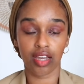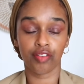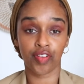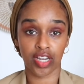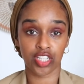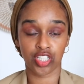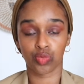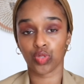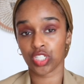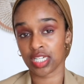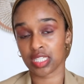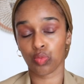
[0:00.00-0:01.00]
version, which
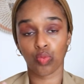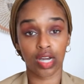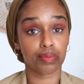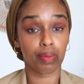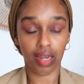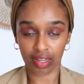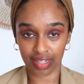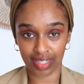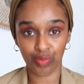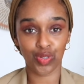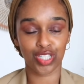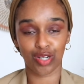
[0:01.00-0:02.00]
is a Word
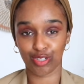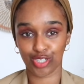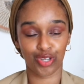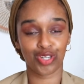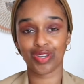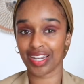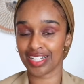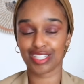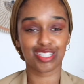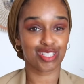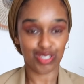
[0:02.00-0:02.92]
plugin, which I'll show you, and it's